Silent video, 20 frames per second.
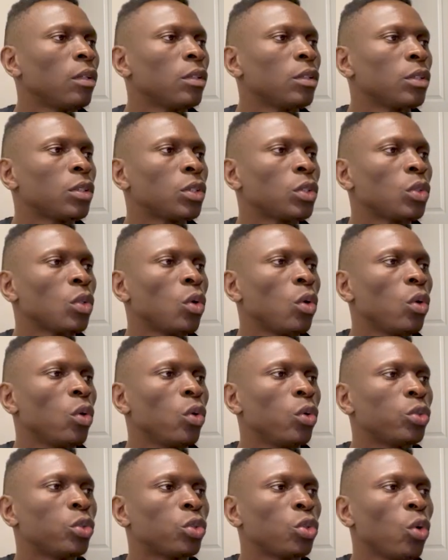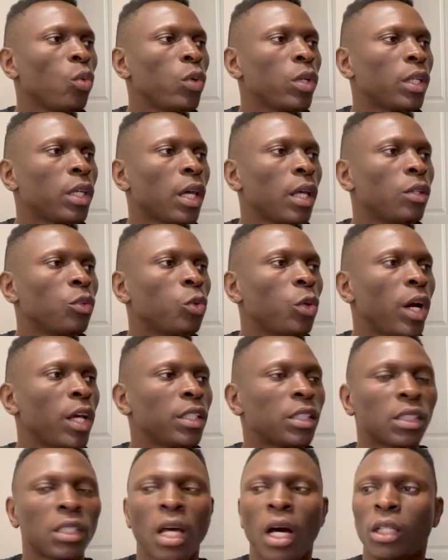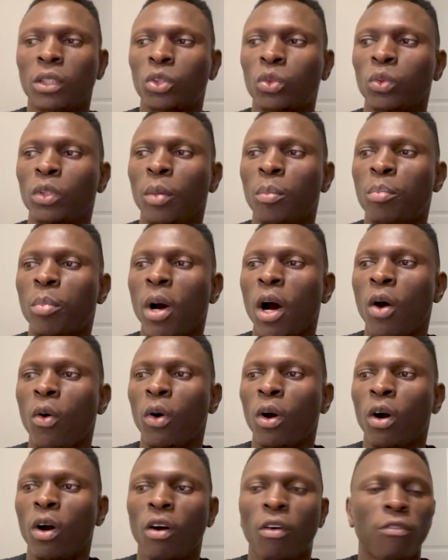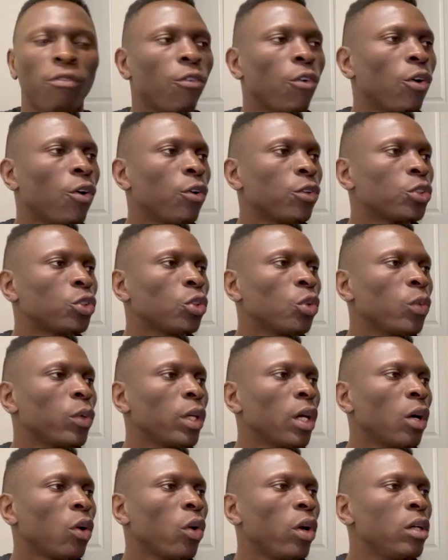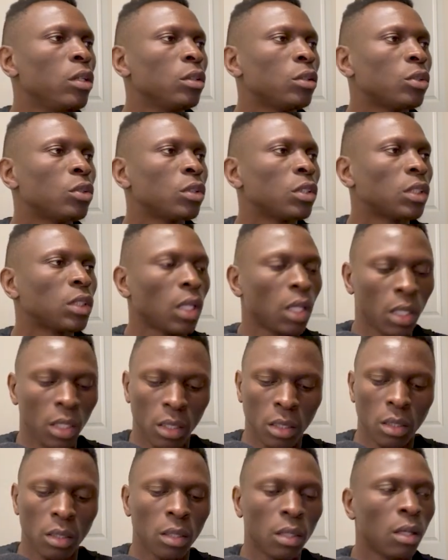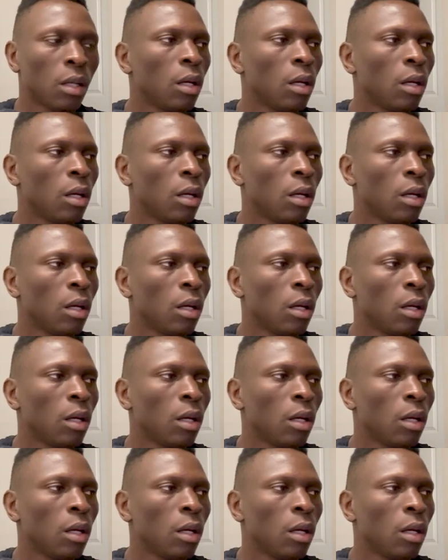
so we can raise that to the power of so we are going to say